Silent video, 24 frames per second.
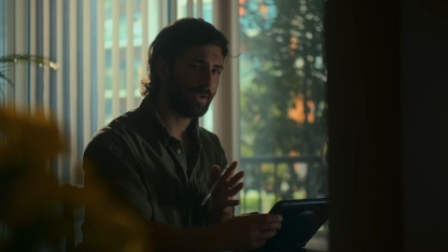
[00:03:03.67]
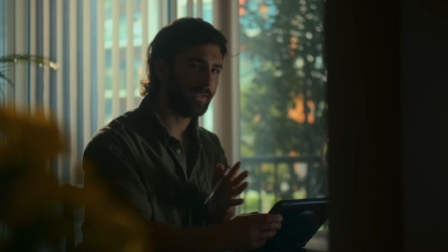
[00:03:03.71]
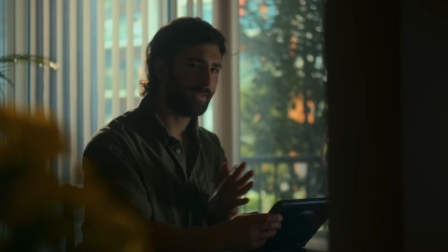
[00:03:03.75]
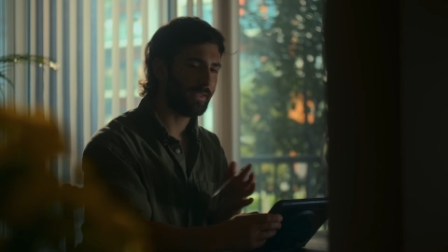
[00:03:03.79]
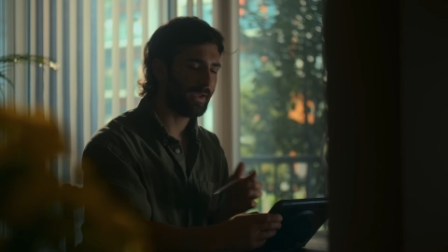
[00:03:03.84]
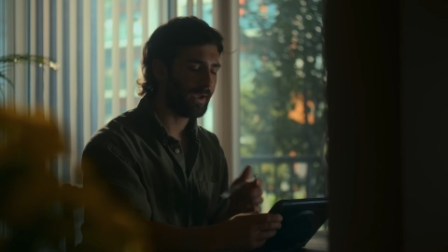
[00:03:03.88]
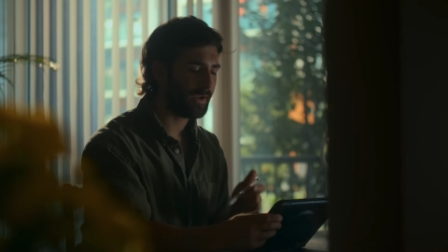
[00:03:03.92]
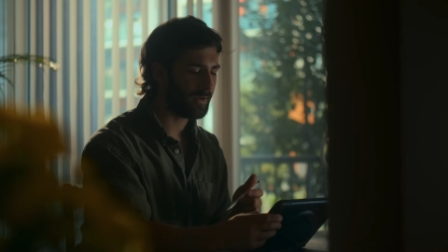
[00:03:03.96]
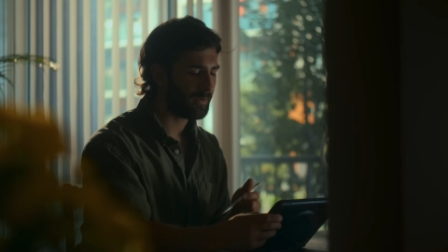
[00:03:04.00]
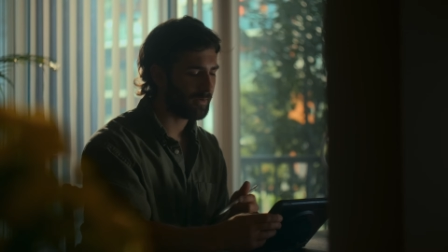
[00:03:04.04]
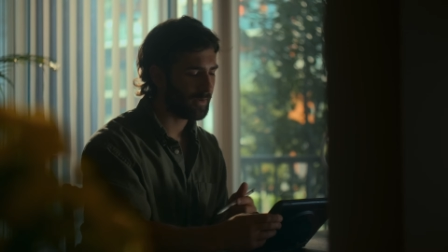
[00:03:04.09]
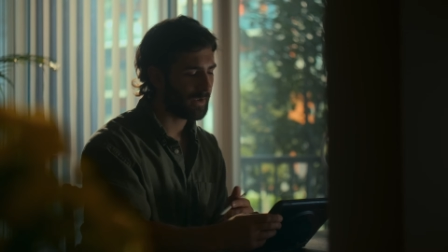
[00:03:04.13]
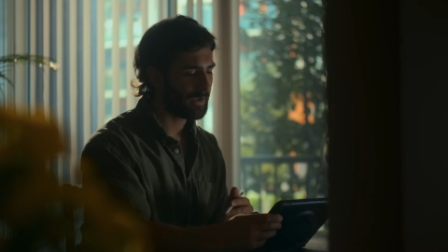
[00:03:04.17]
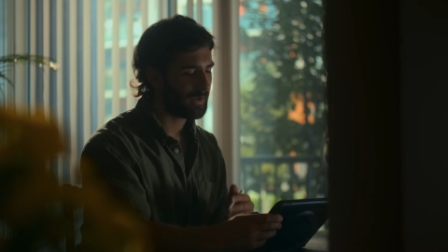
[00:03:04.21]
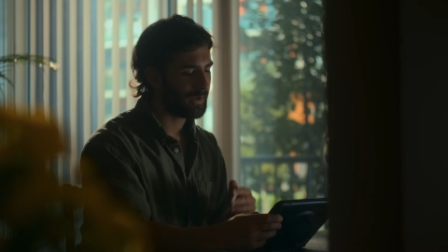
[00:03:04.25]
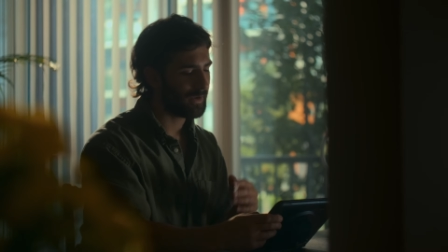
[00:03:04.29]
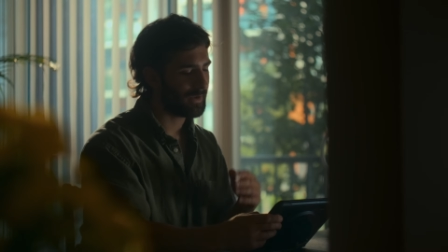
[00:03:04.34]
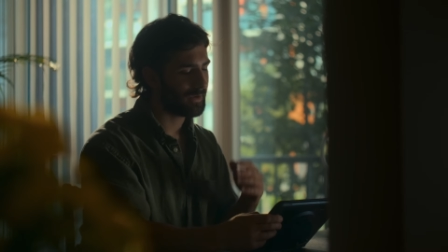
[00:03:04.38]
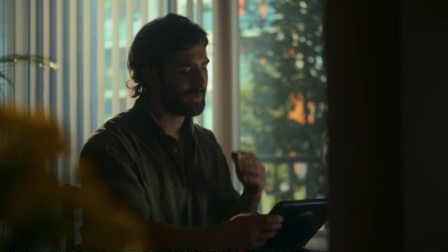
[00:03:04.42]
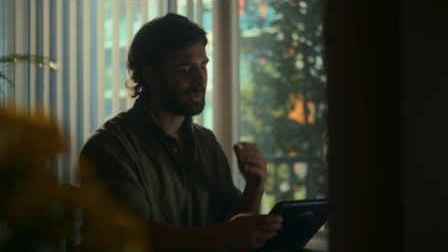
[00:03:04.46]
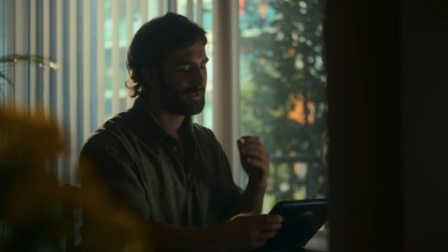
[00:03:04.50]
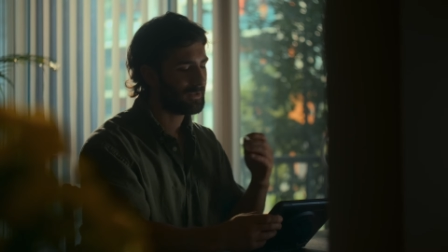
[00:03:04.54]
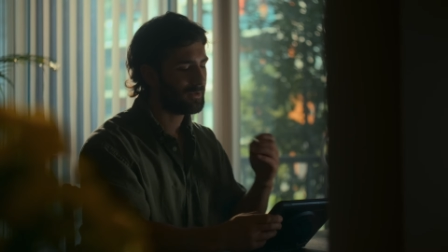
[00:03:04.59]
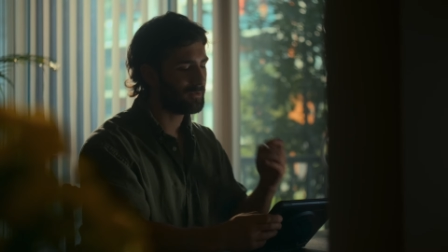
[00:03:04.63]
there,
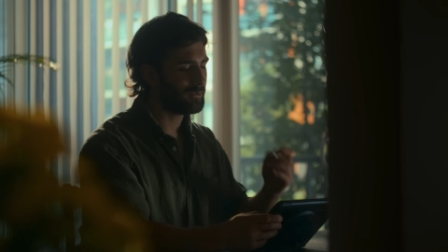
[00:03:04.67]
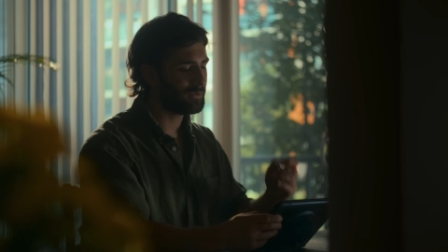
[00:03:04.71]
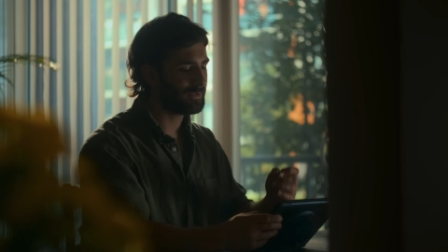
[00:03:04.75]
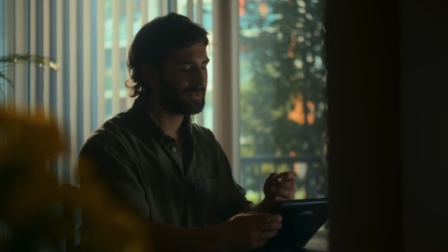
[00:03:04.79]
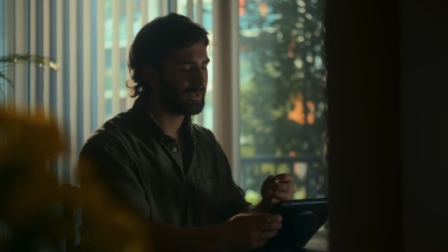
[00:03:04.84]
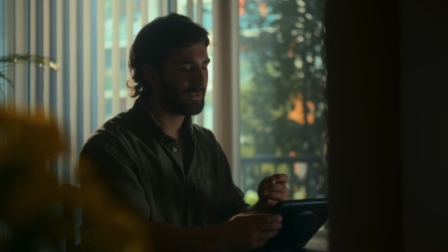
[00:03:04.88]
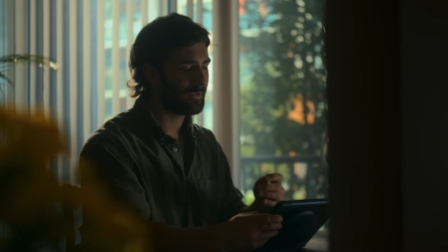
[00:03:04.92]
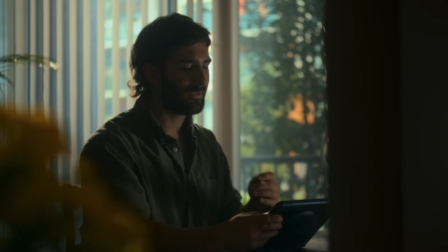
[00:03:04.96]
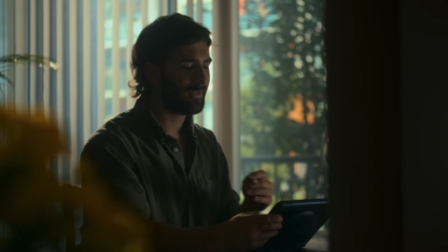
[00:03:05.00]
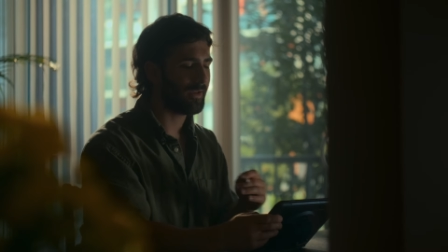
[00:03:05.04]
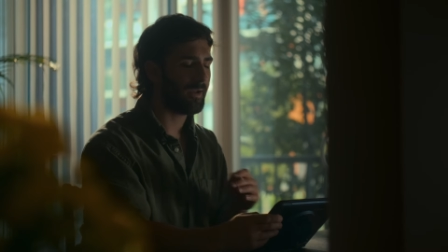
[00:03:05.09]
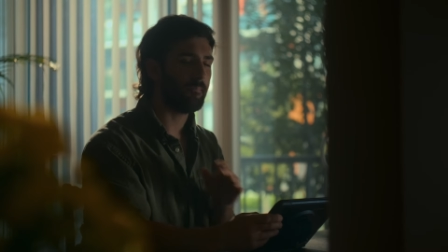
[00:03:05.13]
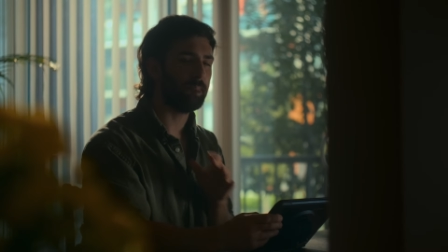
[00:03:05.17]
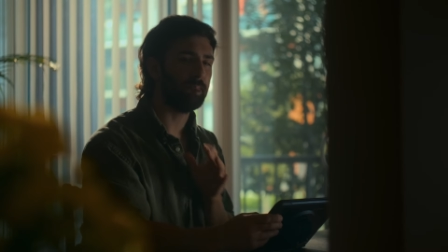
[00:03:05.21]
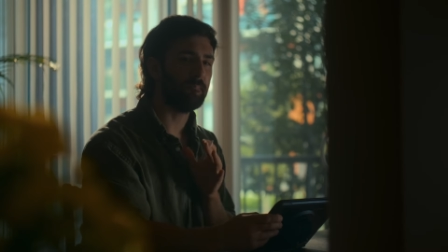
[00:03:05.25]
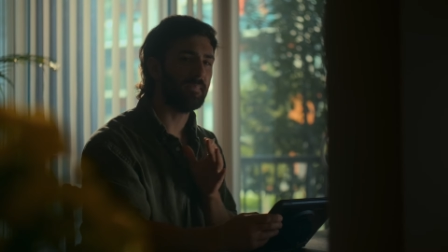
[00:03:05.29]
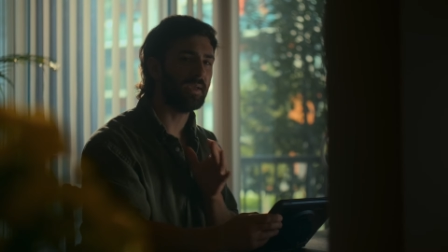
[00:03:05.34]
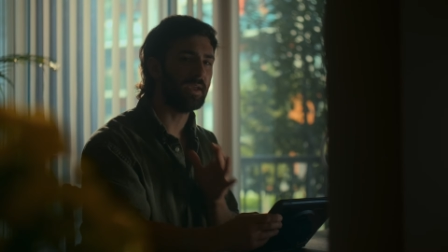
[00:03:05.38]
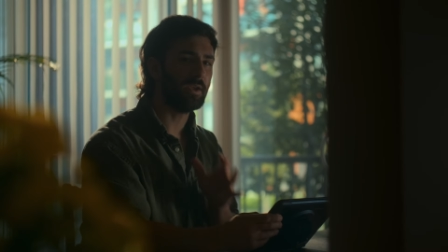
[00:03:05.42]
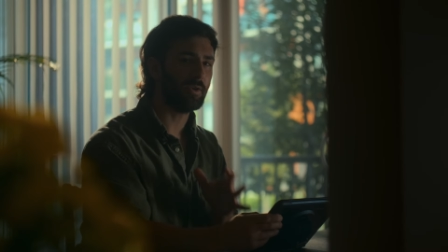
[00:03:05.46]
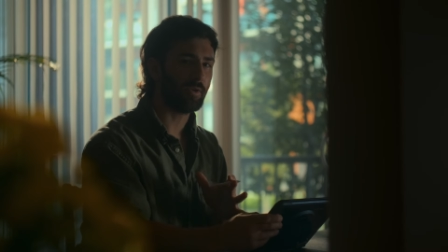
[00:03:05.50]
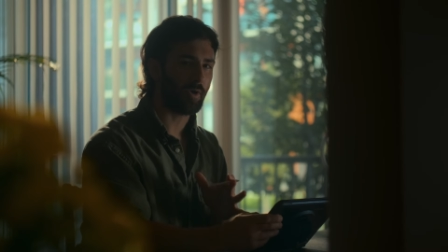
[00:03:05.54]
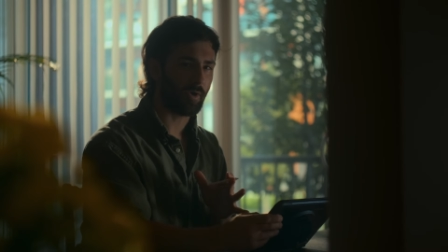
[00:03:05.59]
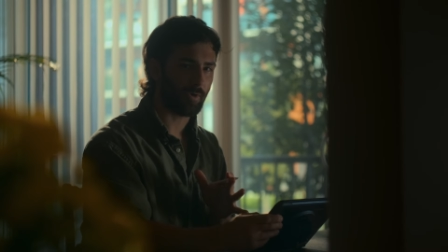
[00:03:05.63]
using
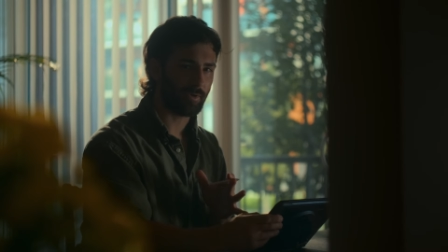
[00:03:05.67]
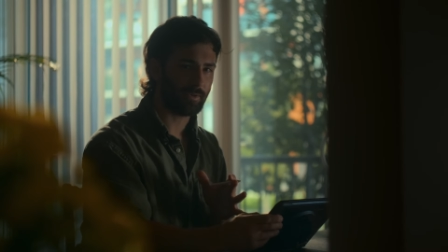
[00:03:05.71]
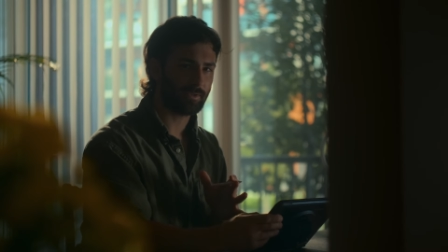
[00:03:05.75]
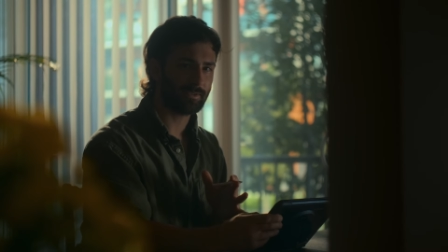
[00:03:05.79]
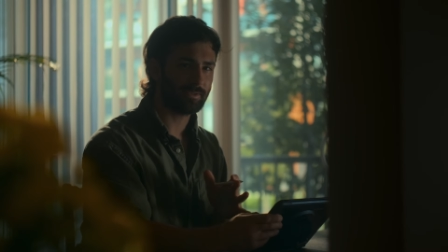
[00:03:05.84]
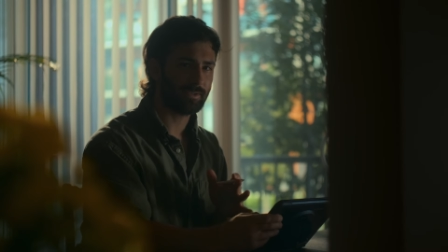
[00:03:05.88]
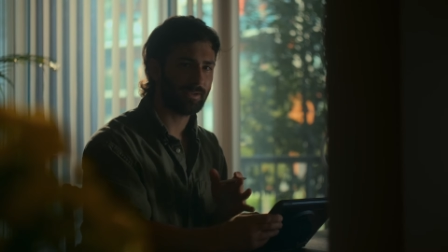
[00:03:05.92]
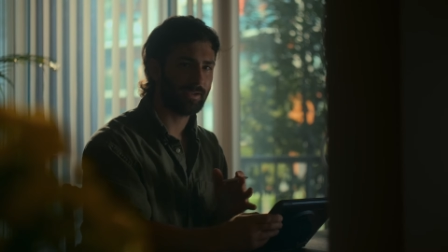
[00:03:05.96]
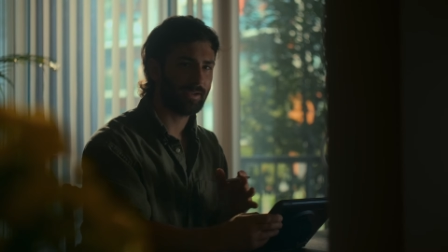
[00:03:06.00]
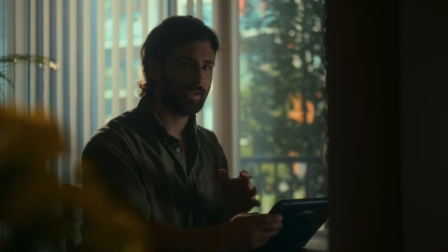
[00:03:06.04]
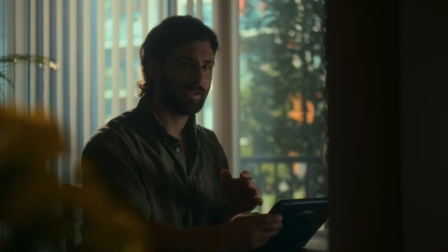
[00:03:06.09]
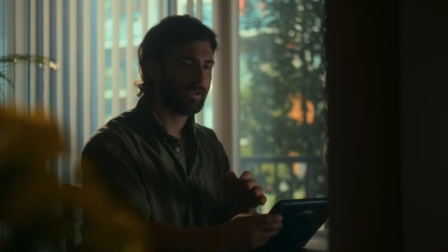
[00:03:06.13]
mirrors.